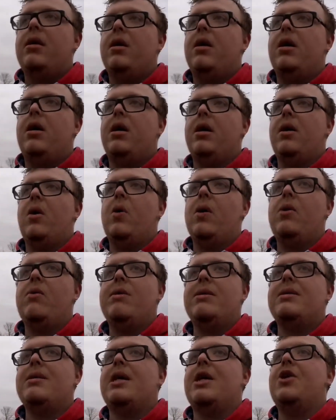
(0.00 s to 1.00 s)
Only
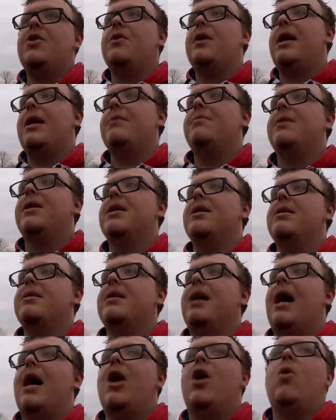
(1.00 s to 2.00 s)
reason I do that is
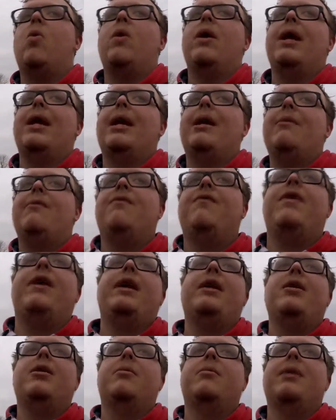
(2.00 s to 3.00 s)
because I don't want to keep
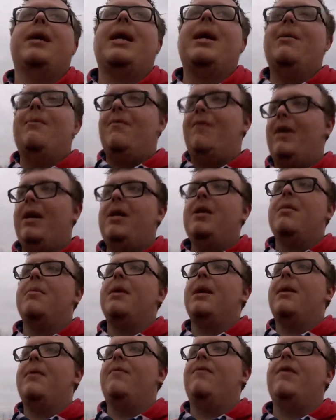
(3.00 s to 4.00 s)
feeding them and keep feeding them
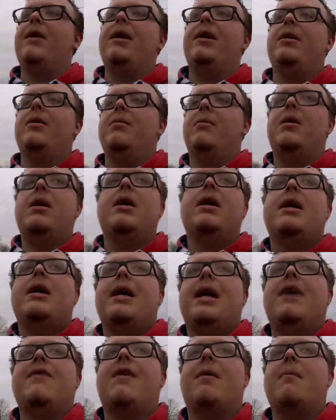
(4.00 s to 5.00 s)
and keep feeding them
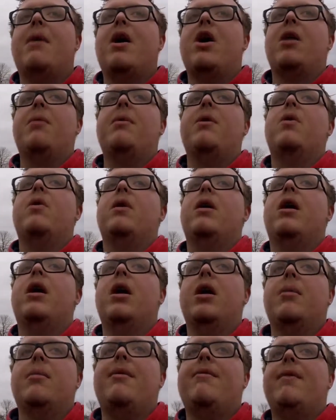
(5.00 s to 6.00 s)
if I'm not going to be able to
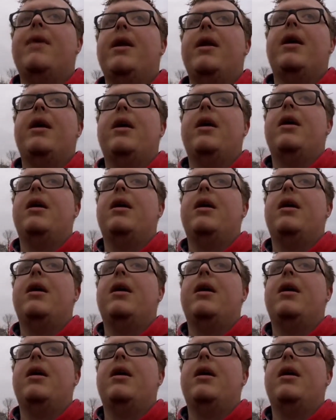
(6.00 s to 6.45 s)
hunt them every day.